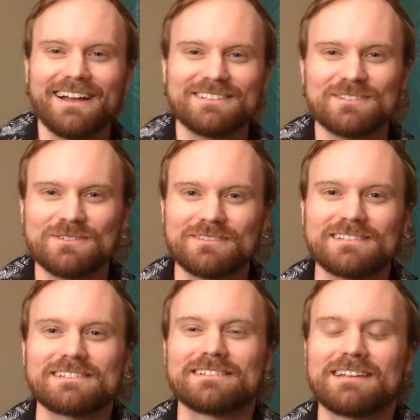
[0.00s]
Hi
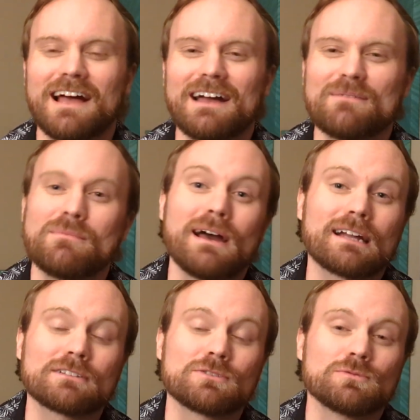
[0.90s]
students, I am
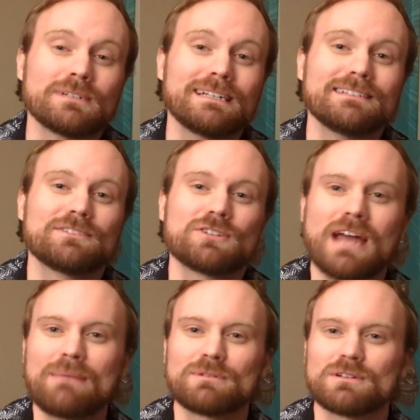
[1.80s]
back to read
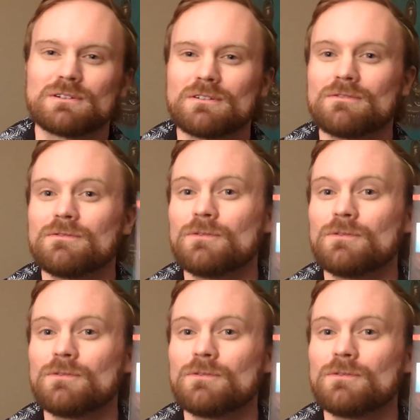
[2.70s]
chapter